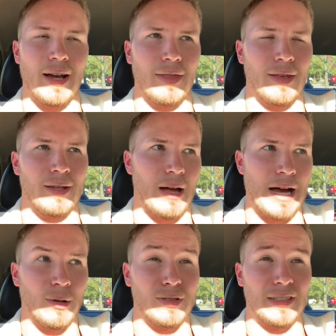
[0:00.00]

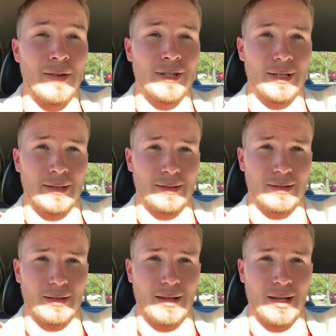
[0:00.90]
I know seven
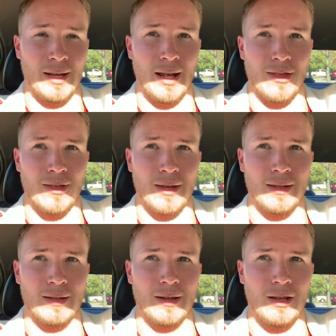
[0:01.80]
is, and I
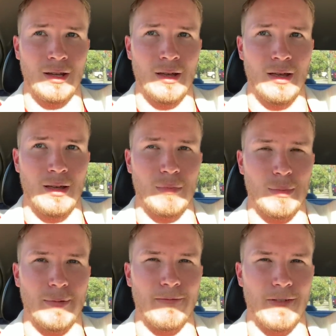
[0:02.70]
think
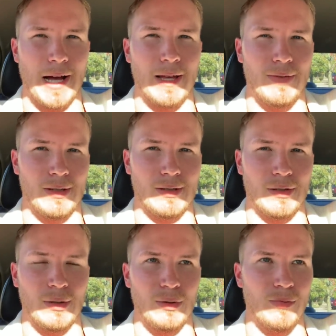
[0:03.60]
maybe five is
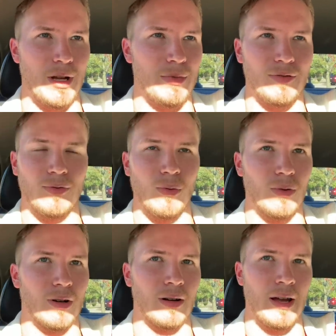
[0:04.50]
two, maybe
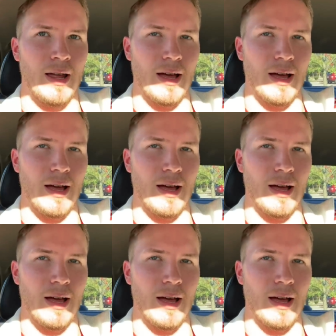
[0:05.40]
four.